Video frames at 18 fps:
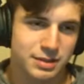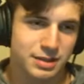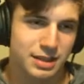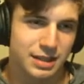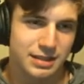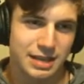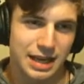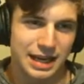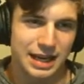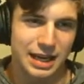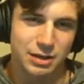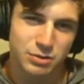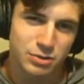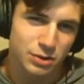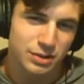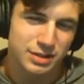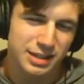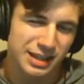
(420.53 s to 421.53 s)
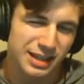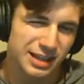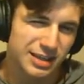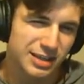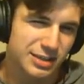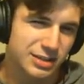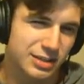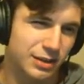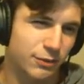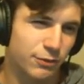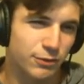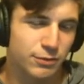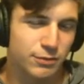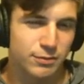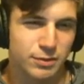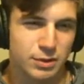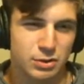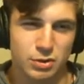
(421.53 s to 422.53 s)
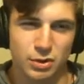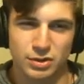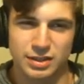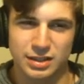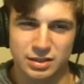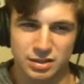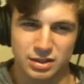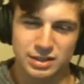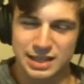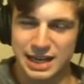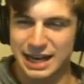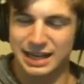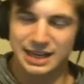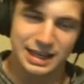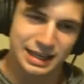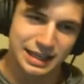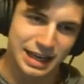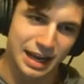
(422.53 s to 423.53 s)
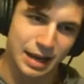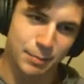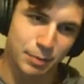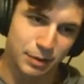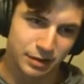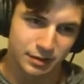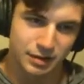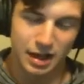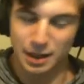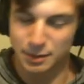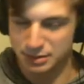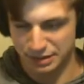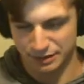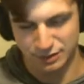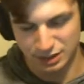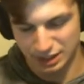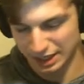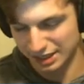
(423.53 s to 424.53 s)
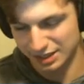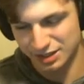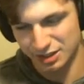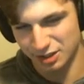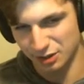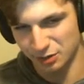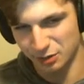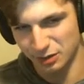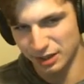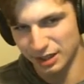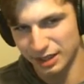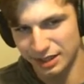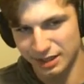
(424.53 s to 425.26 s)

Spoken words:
can take out Troll Slingers if the Troll Slingers are attacking a camp, and Goblins have a chance to